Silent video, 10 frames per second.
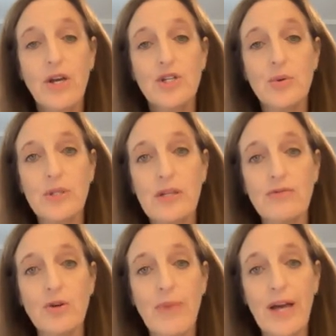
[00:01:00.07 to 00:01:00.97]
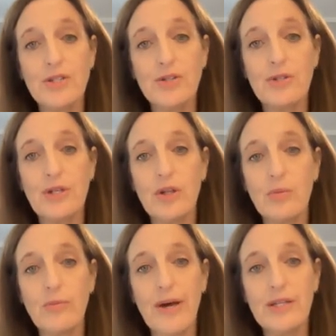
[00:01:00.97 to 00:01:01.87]
She received her master's in
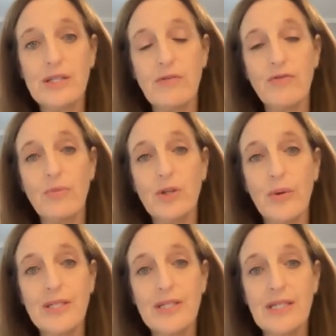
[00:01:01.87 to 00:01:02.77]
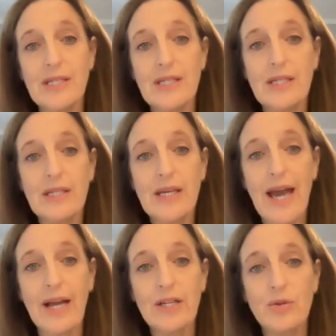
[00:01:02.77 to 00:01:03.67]
global medicine from USC's
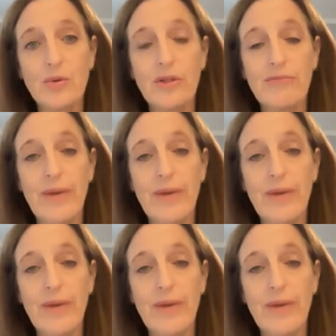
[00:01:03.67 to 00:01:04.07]
Keck School